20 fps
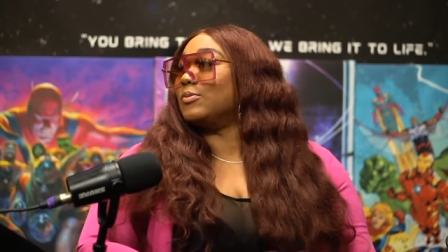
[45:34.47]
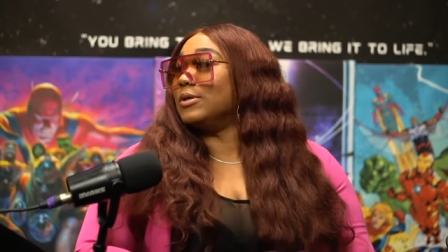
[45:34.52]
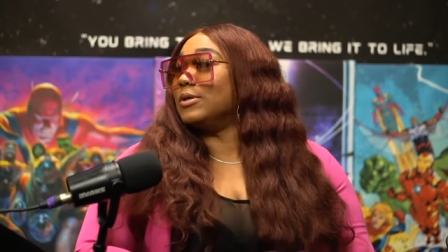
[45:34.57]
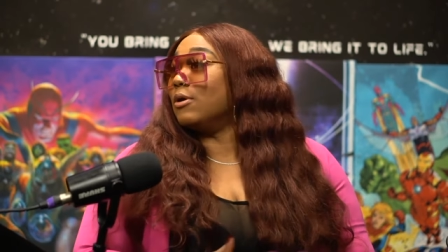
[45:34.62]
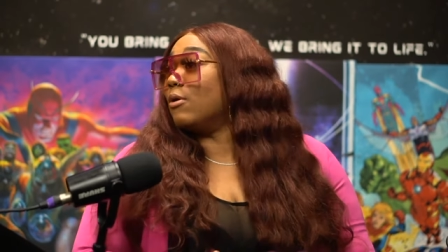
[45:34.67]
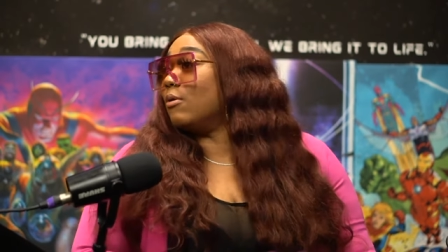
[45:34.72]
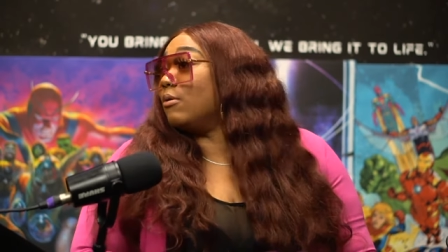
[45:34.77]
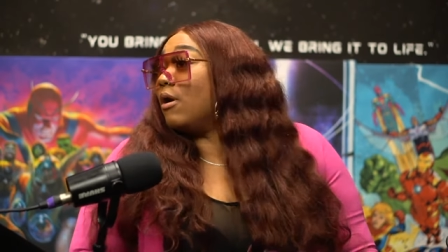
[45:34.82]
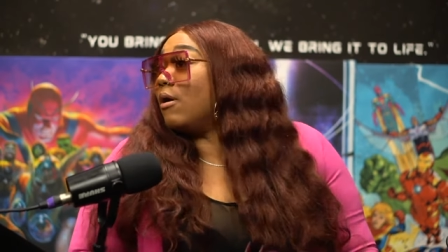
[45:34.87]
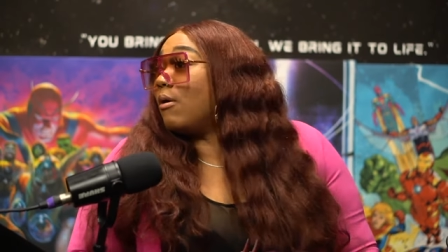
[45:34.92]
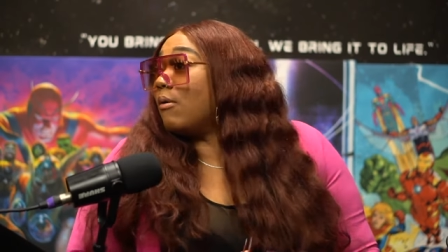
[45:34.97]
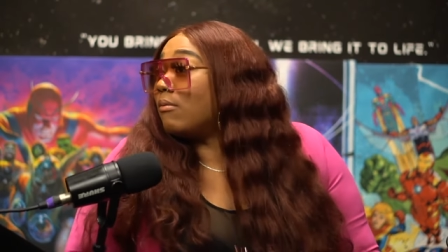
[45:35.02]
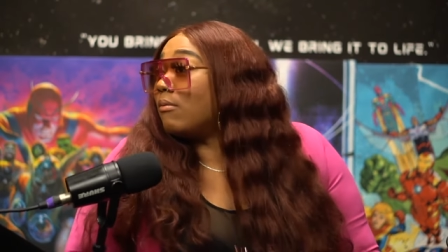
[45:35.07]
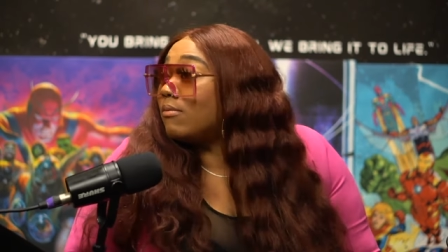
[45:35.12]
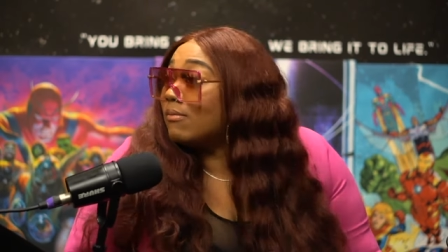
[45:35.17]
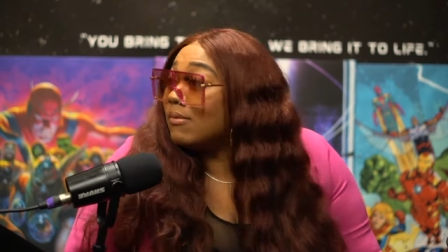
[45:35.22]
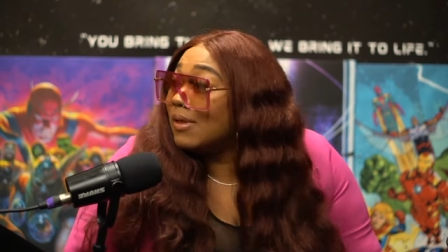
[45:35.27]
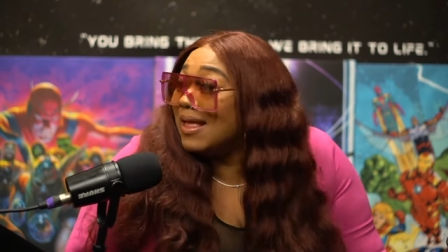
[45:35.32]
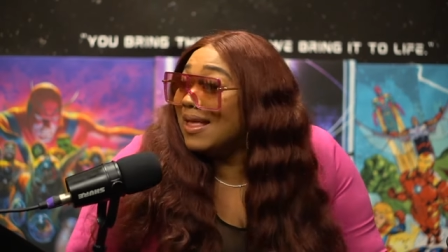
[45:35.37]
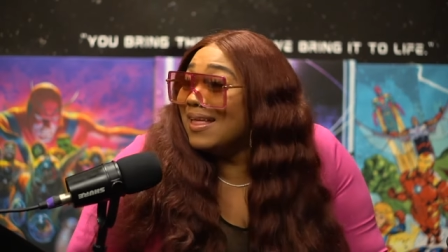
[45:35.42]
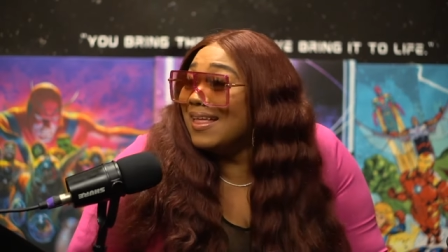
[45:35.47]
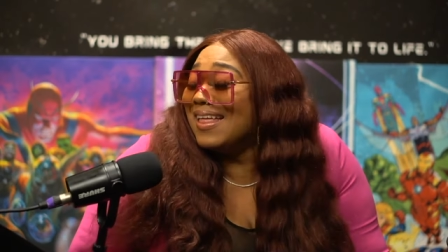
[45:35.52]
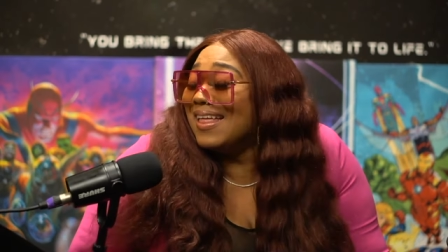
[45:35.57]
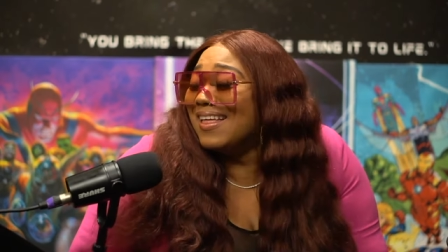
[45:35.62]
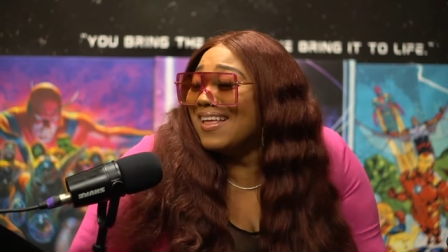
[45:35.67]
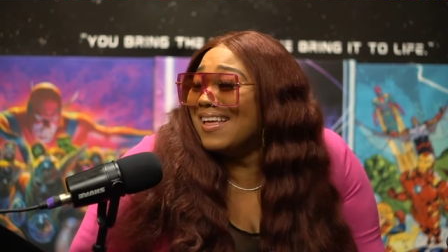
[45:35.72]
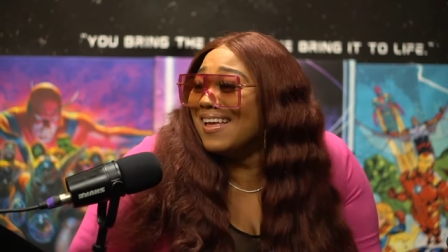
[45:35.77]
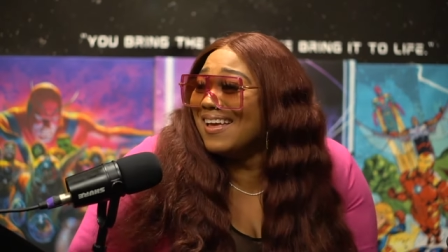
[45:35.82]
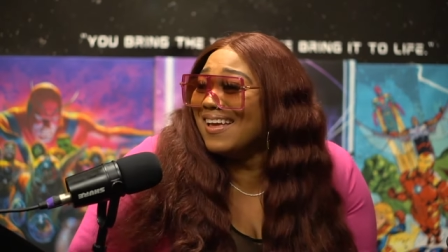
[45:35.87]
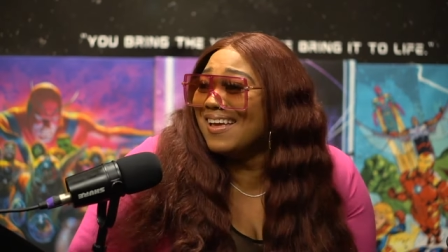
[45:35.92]
We don't know. Right.
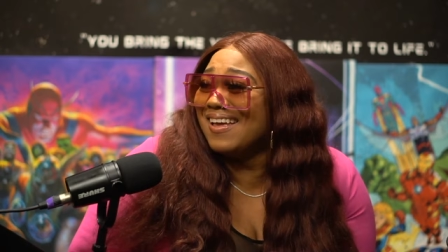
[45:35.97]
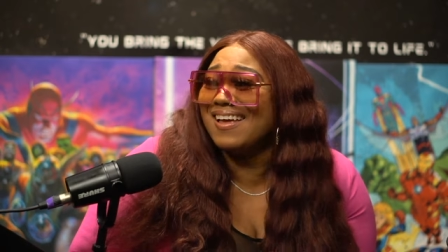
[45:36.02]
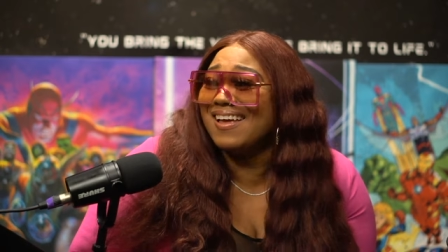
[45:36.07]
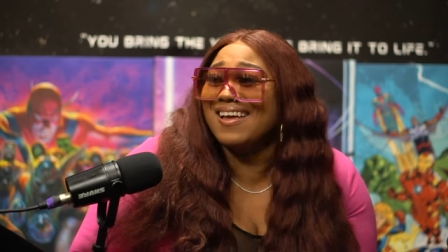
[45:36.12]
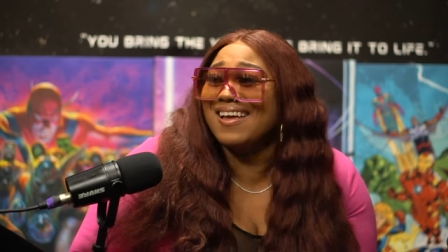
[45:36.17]
I think